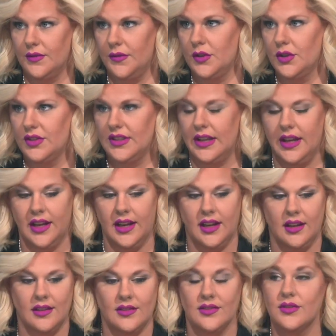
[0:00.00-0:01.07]
The first
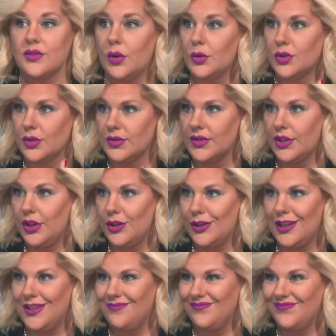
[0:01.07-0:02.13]
leg is Social
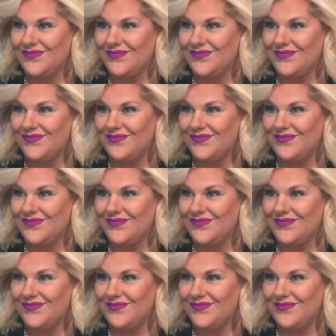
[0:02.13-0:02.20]
Security.